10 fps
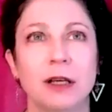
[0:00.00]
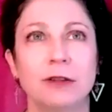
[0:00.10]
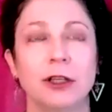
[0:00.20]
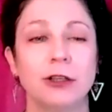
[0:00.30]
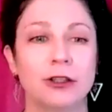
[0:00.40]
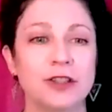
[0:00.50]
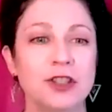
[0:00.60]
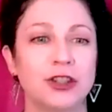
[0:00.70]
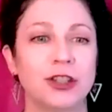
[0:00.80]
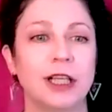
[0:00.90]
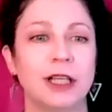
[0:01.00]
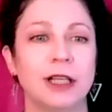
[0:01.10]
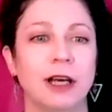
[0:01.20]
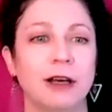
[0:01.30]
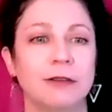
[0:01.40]
the
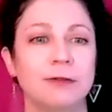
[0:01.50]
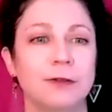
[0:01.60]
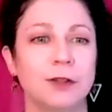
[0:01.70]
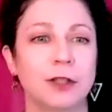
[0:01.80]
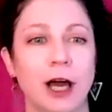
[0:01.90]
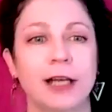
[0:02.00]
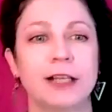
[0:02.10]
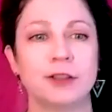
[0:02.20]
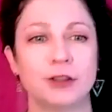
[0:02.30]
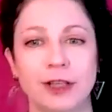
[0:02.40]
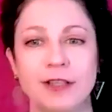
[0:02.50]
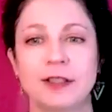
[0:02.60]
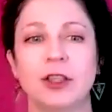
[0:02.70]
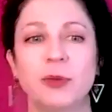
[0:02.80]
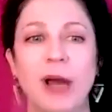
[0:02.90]
herstory of the goddess and
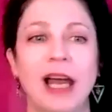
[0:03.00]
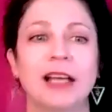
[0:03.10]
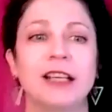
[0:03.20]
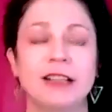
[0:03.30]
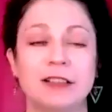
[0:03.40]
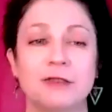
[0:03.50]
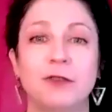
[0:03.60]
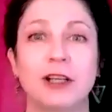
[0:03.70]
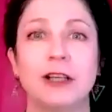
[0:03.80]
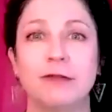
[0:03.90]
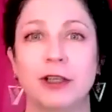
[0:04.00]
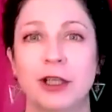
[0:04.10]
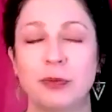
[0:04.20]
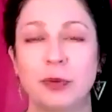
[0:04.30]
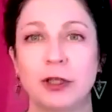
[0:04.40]
tracing her back, and that's very,
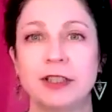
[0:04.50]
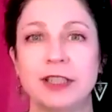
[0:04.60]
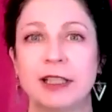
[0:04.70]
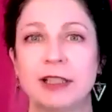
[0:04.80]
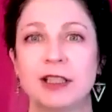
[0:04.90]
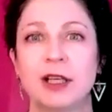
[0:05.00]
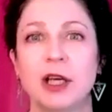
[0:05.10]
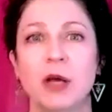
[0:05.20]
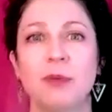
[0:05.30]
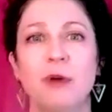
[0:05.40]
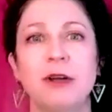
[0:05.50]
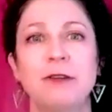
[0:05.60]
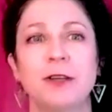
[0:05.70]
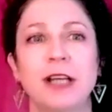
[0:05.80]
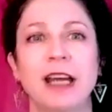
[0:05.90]
very important. But we
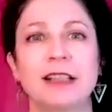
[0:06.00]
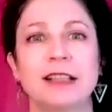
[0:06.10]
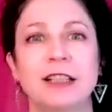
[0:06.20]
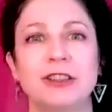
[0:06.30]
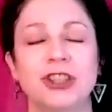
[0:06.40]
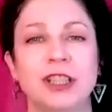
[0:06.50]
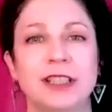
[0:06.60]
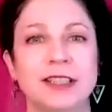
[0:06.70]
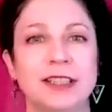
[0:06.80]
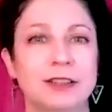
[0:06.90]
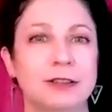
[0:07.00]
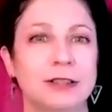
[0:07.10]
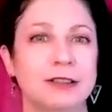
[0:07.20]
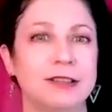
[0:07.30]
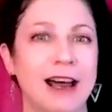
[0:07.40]
forget that she is still
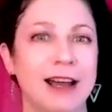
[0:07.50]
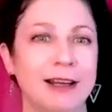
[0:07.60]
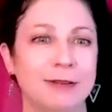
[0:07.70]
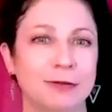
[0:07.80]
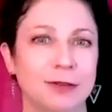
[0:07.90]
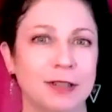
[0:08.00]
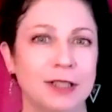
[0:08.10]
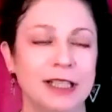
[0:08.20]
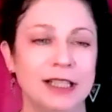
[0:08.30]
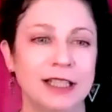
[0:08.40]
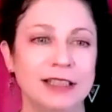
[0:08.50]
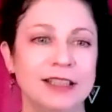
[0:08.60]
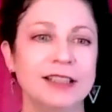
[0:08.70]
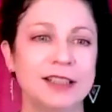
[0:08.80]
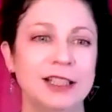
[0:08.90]
alive in
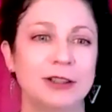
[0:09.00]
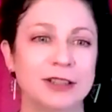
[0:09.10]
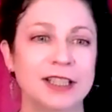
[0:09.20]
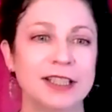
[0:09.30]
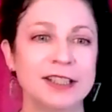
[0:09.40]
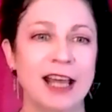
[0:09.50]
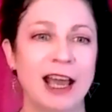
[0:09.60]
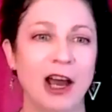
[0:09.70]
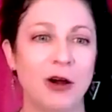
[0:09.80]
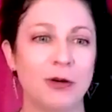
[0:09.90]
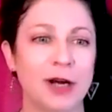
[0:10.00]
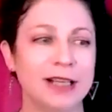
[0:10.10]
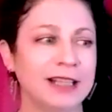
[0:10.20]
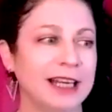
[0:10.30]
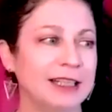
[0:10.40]
this here and this now,
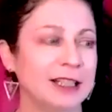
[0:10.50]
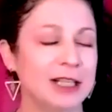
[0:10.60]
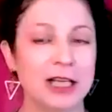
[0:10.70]
and that